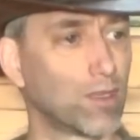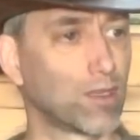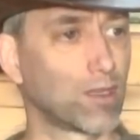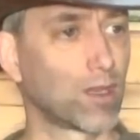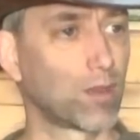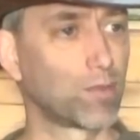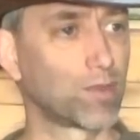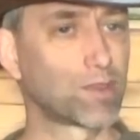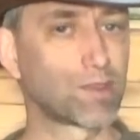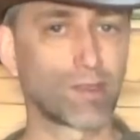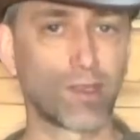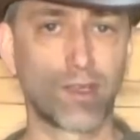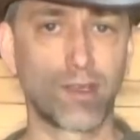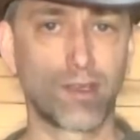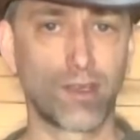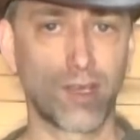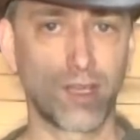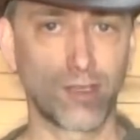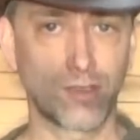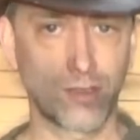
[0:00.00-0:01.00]
I'm excited
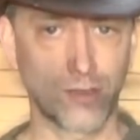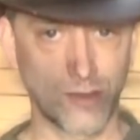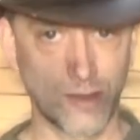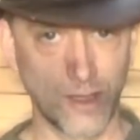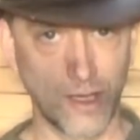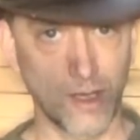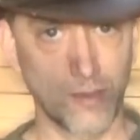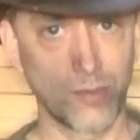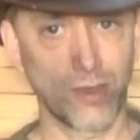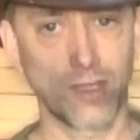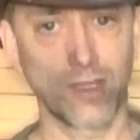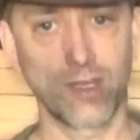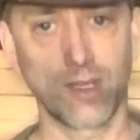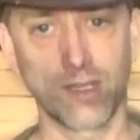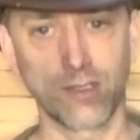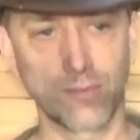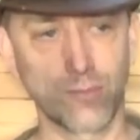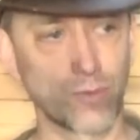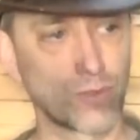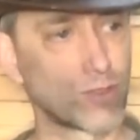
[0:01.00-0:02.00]
and anxious to get mine,
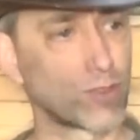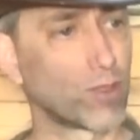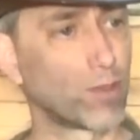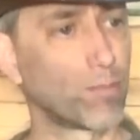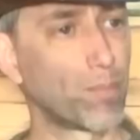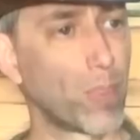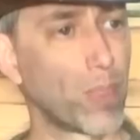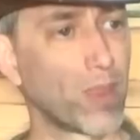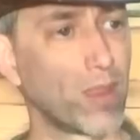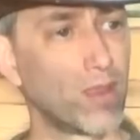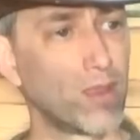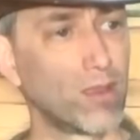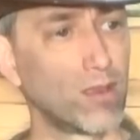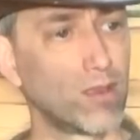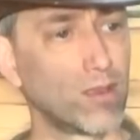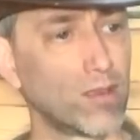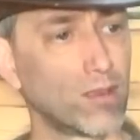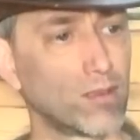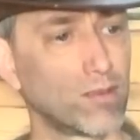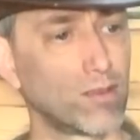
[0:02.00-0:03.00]
that's for sure.
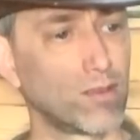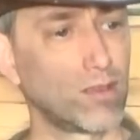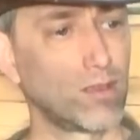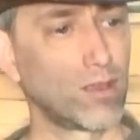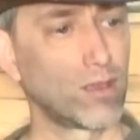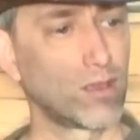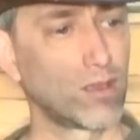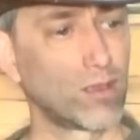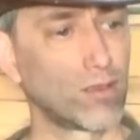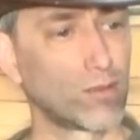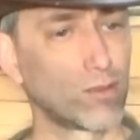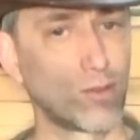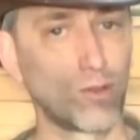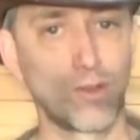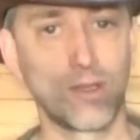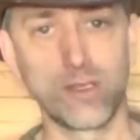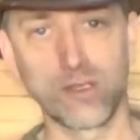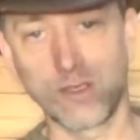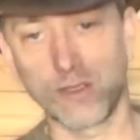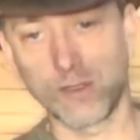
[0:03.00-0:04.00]
The, uh, the
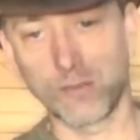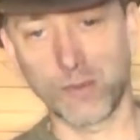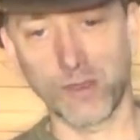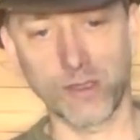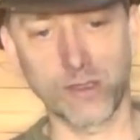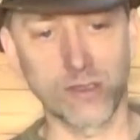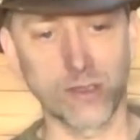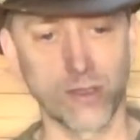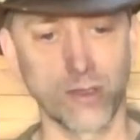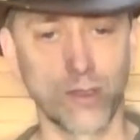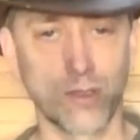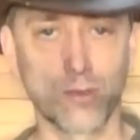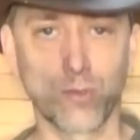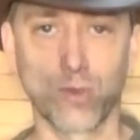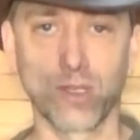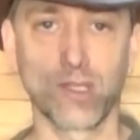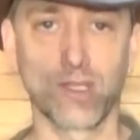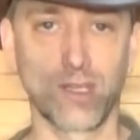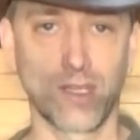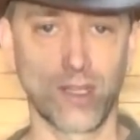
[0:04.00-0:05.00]
hoodies especially look
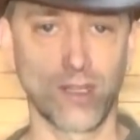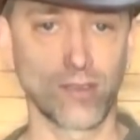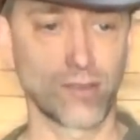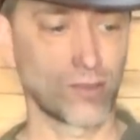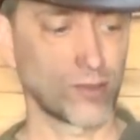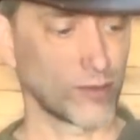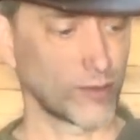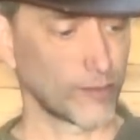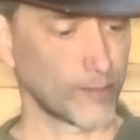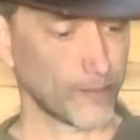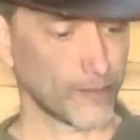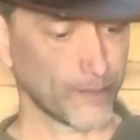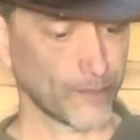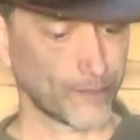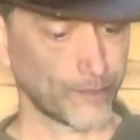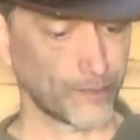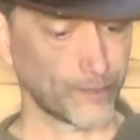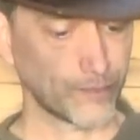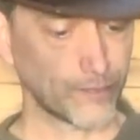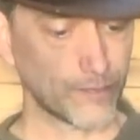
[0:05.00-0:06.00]
really nice.
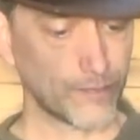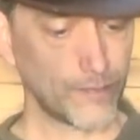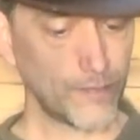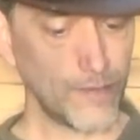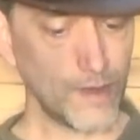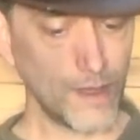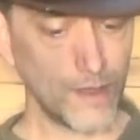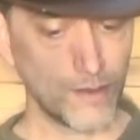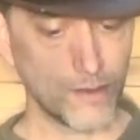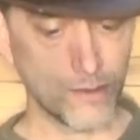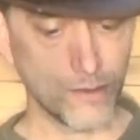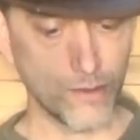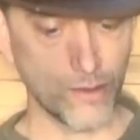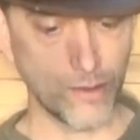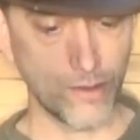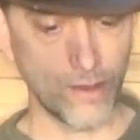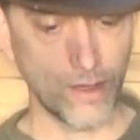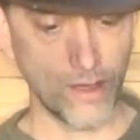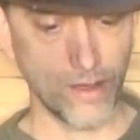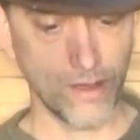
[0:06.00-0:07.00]

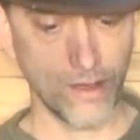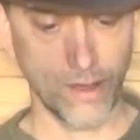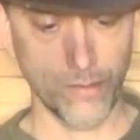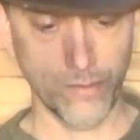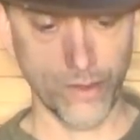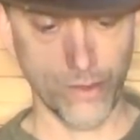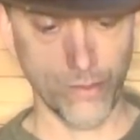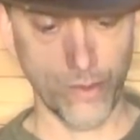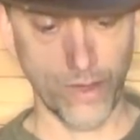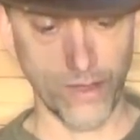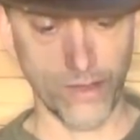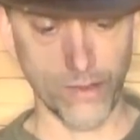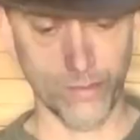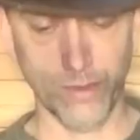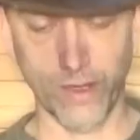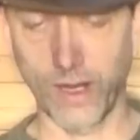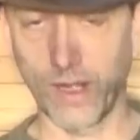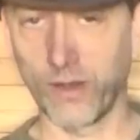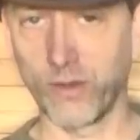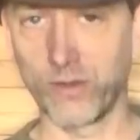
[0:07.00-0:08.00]
So uh, I'm going to wear them
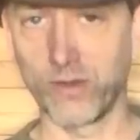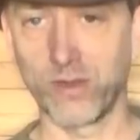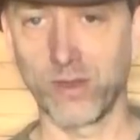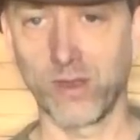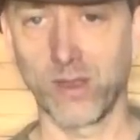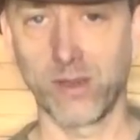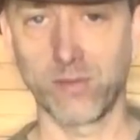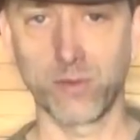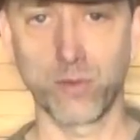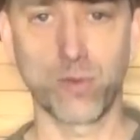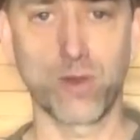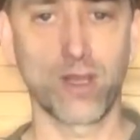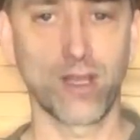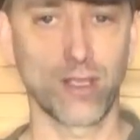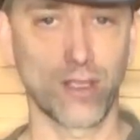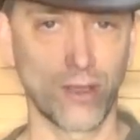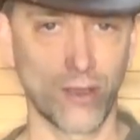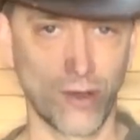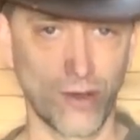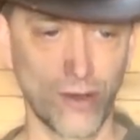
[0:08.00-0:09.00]
around everywhere I
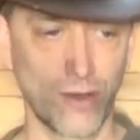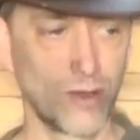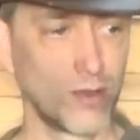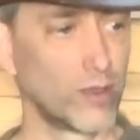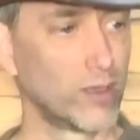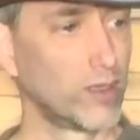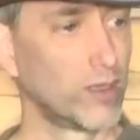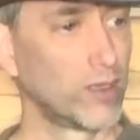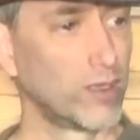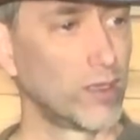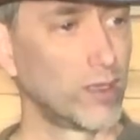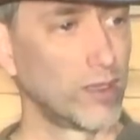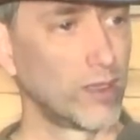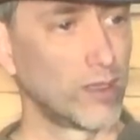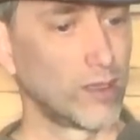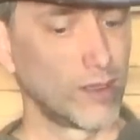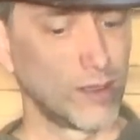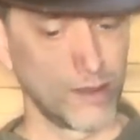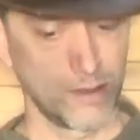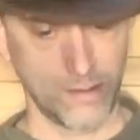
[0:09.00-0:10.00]
go.
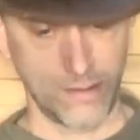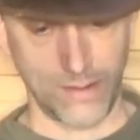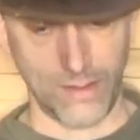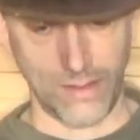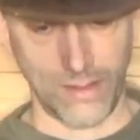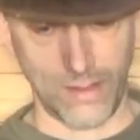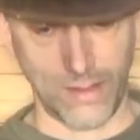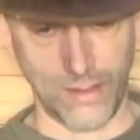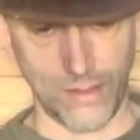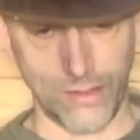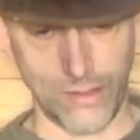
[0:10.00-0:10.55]
They